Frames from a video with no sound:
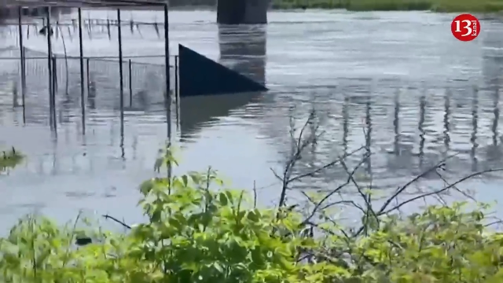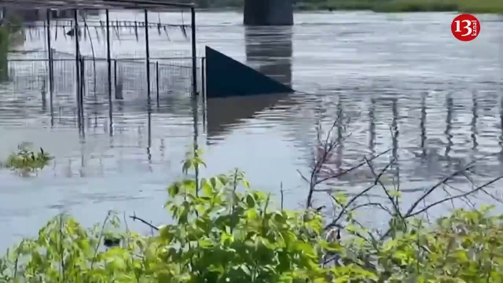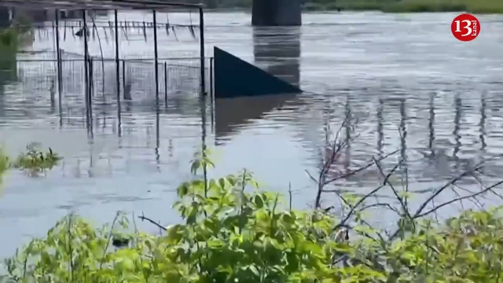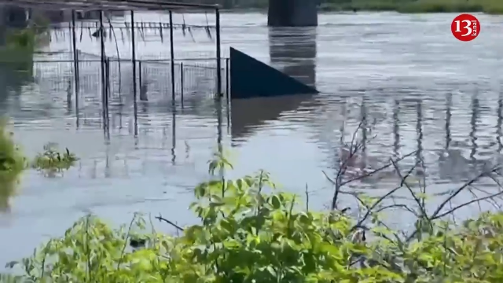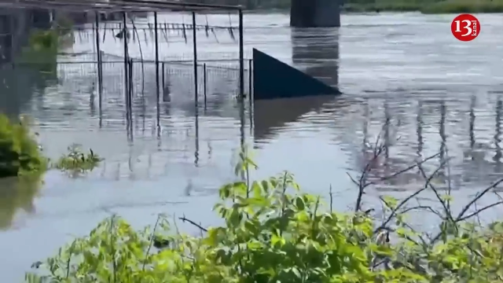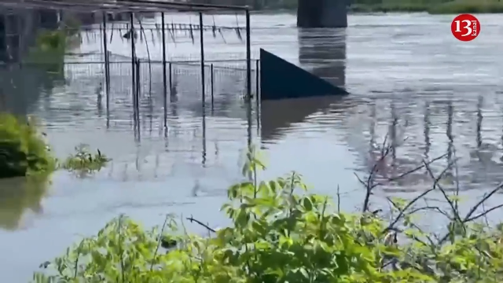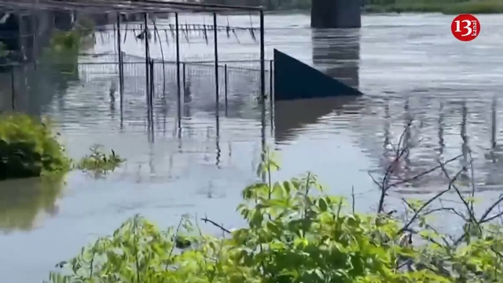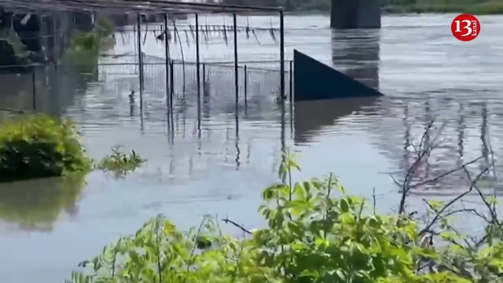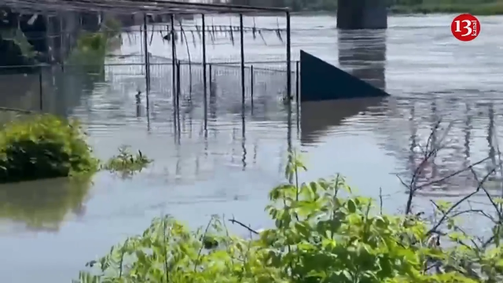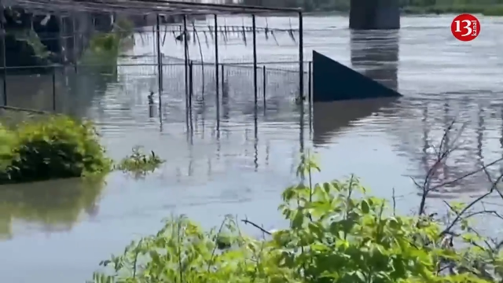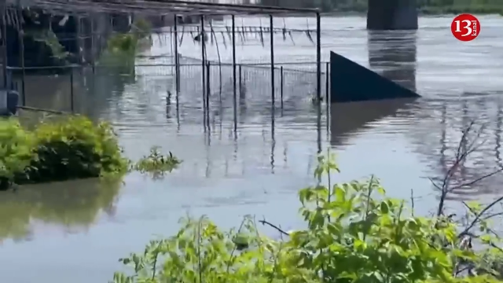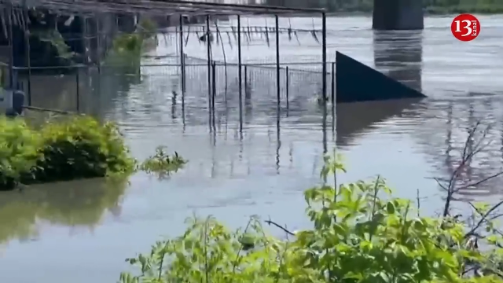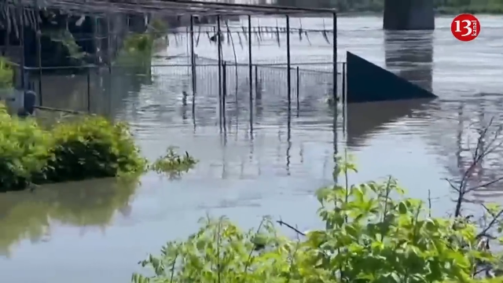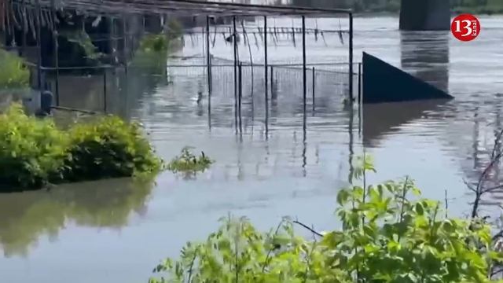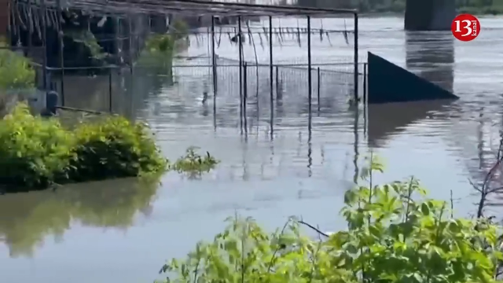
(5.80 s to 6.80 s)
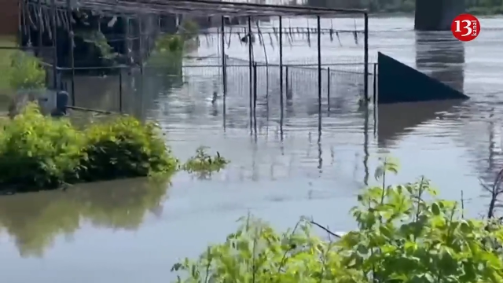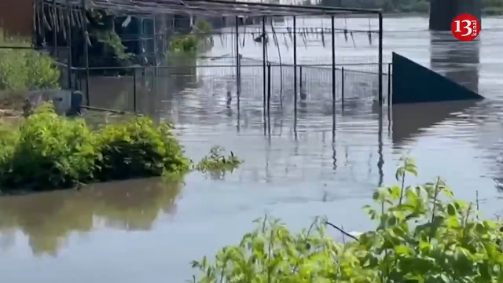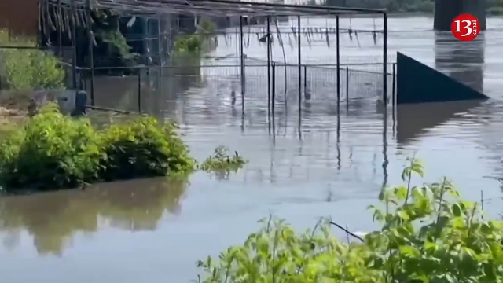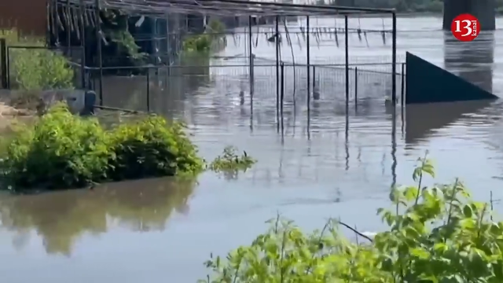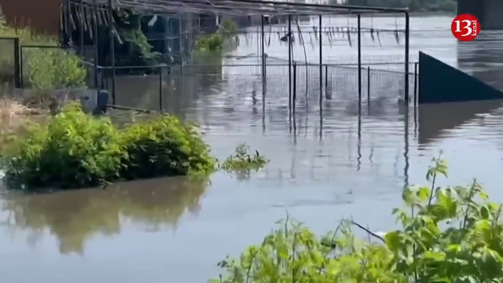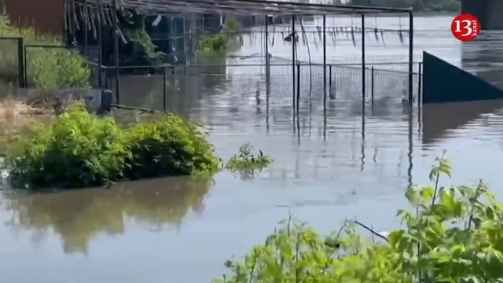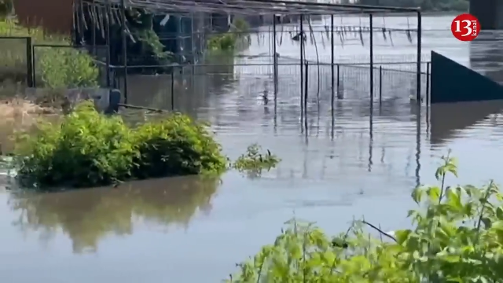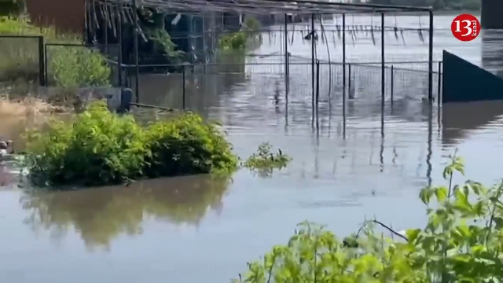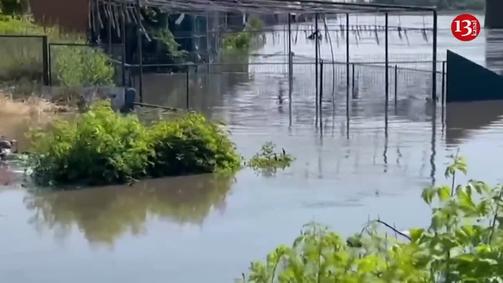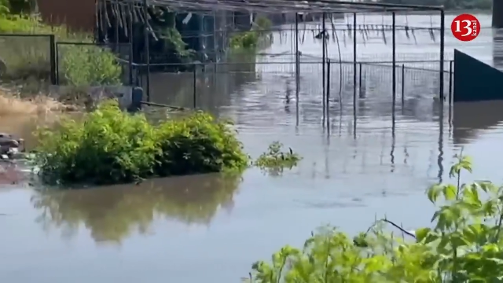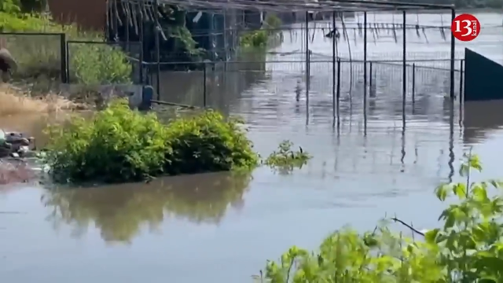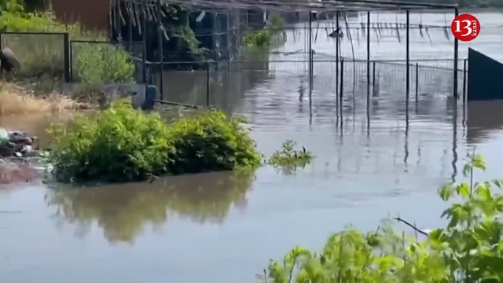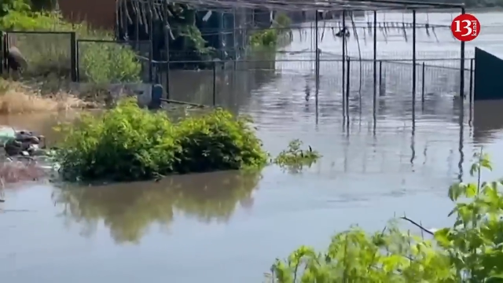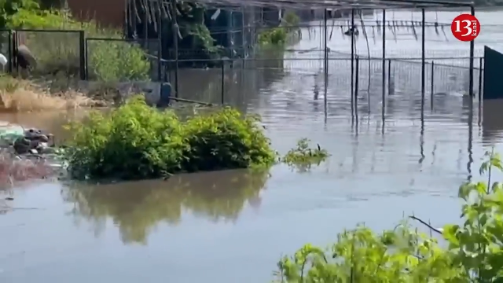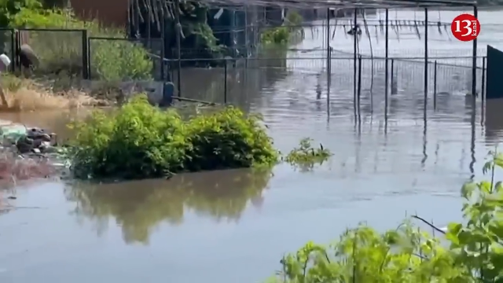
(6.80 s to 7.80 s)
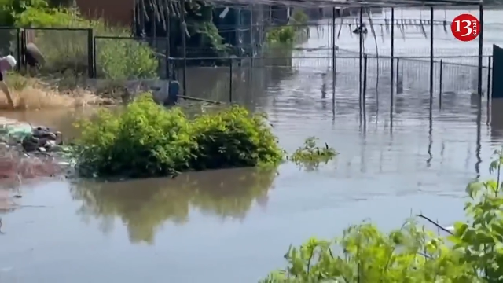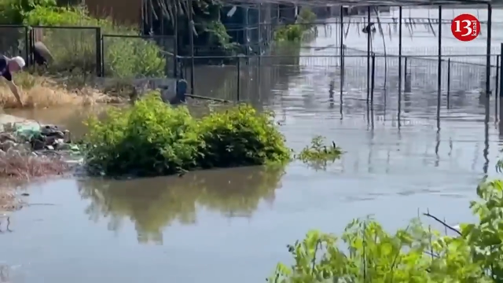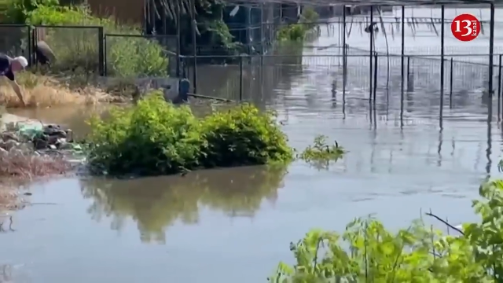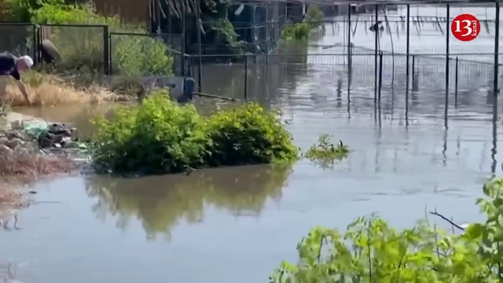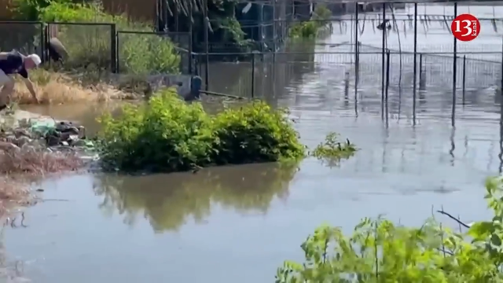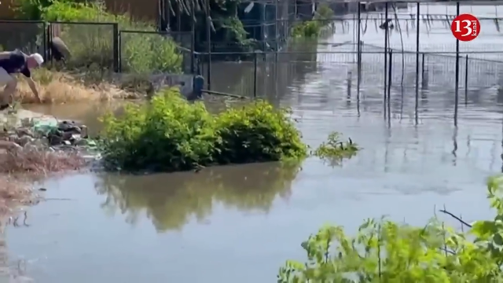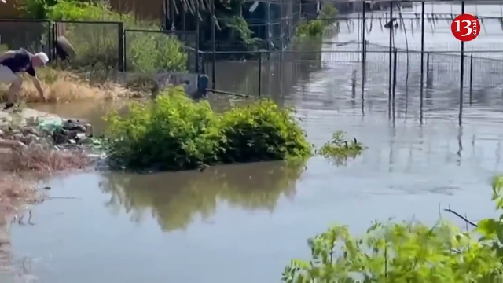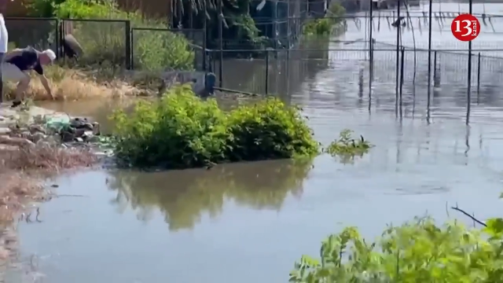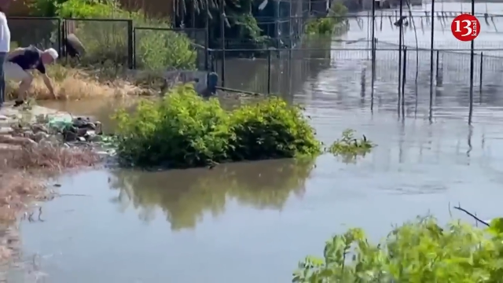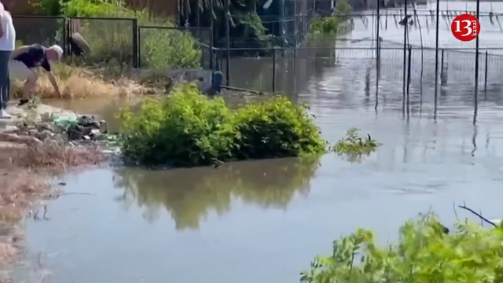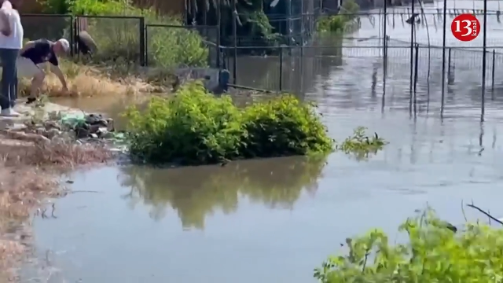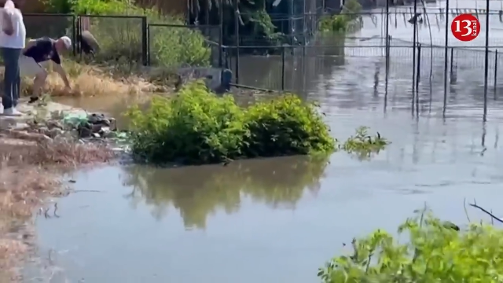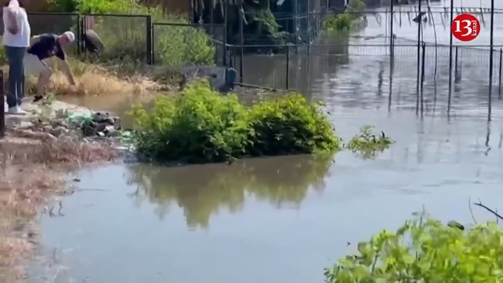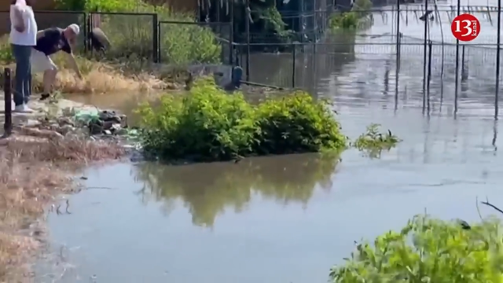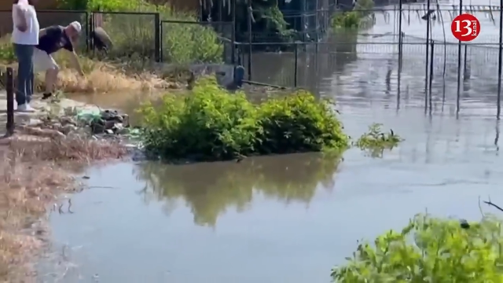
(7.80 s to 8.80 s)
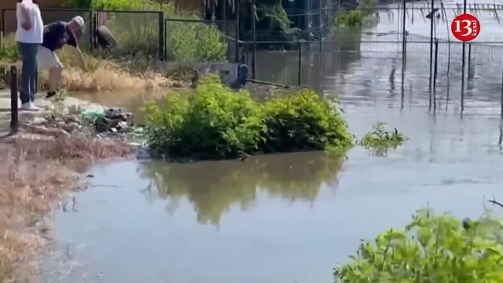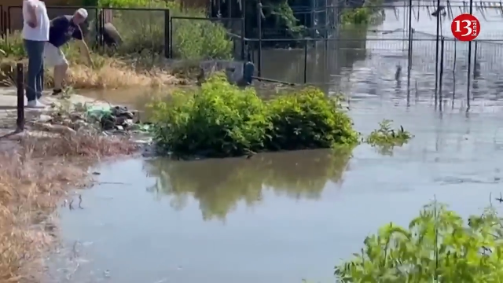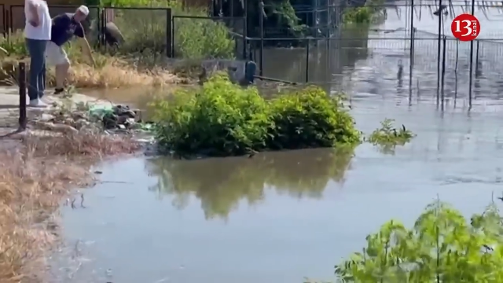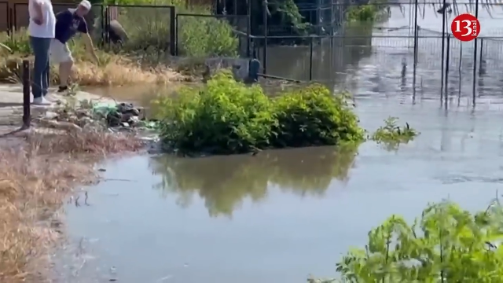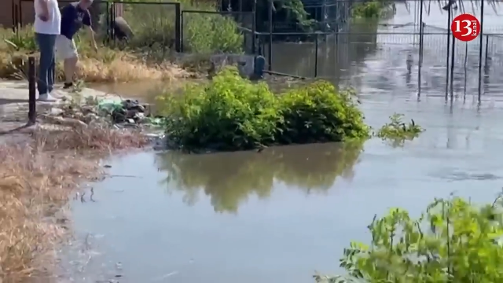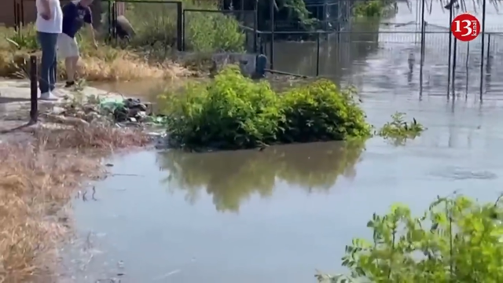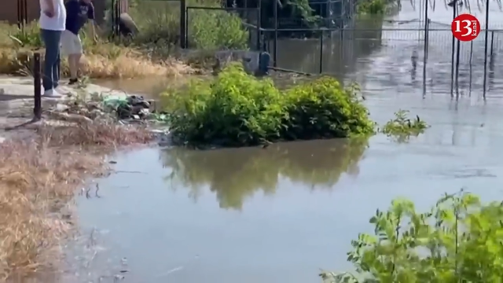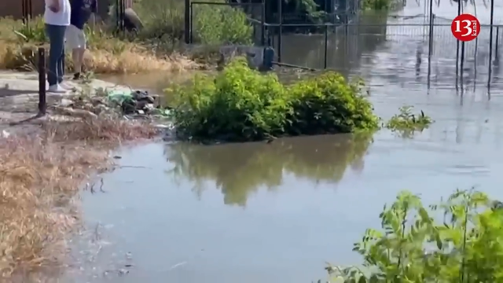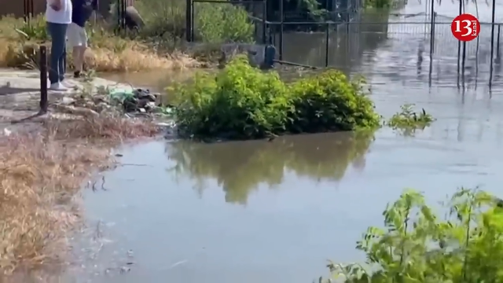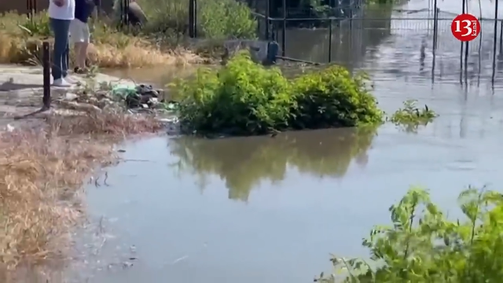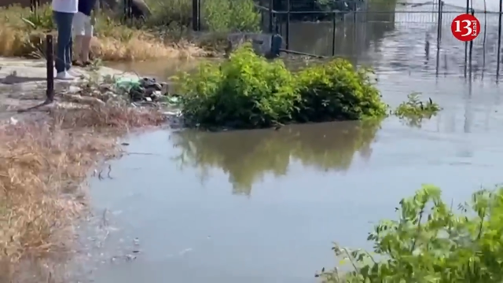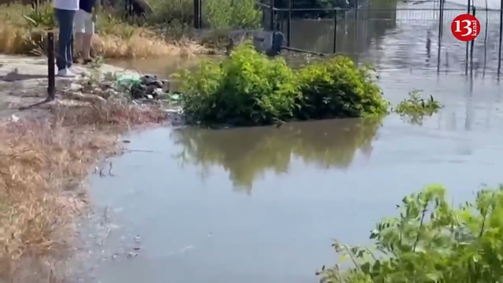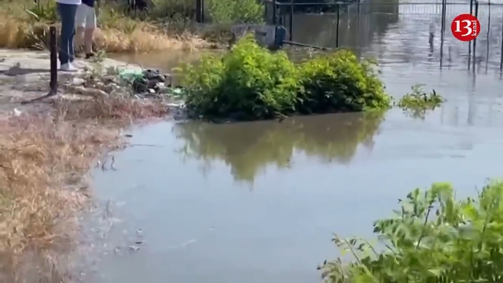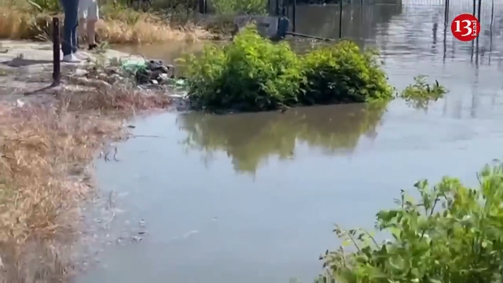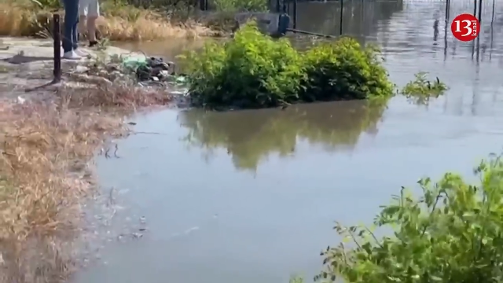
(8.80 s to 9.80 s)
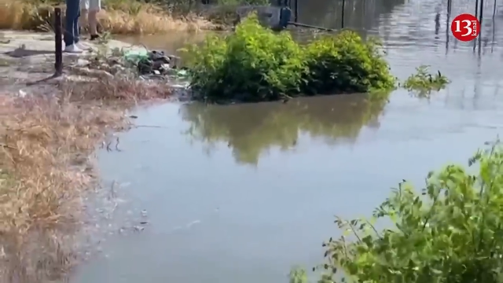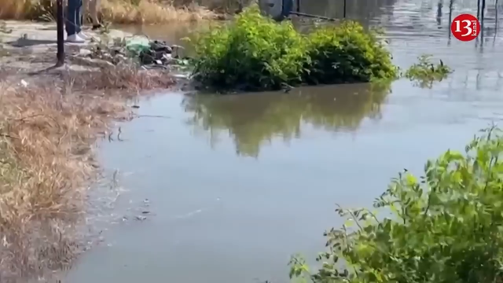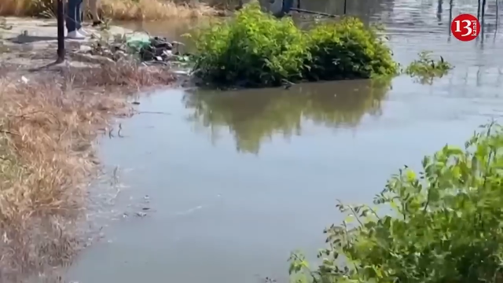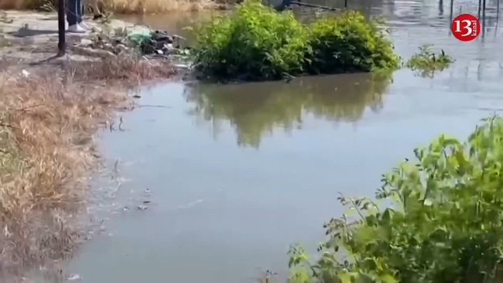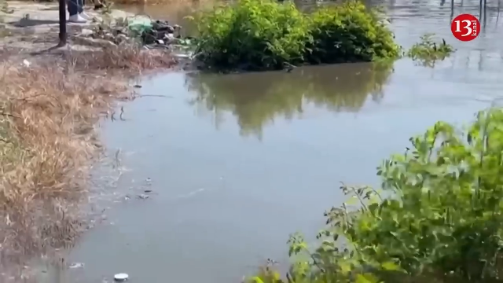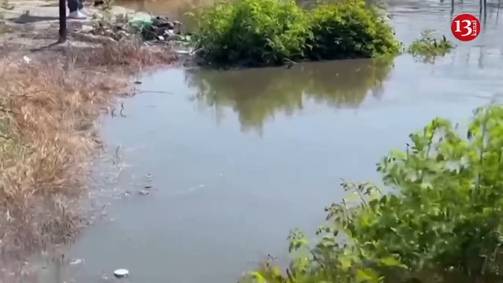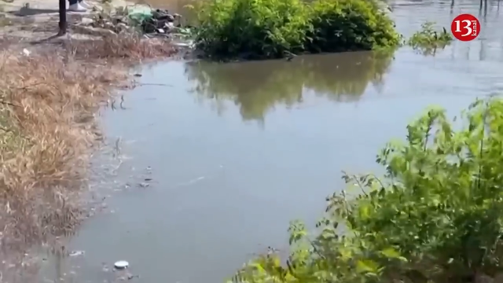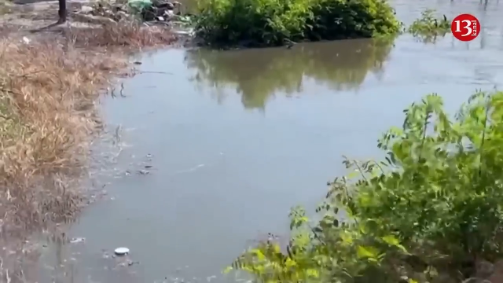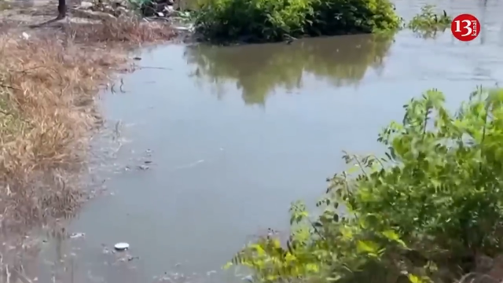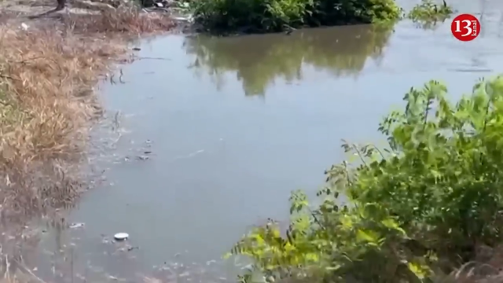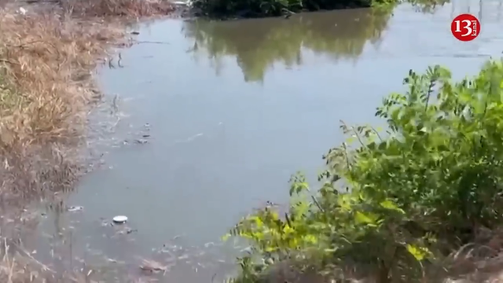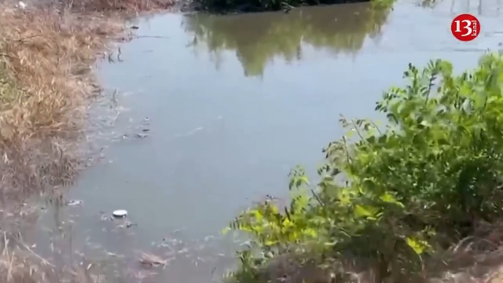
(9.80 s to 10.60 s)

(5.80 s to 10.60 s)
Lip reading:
No face is visible, so there are no lips to read.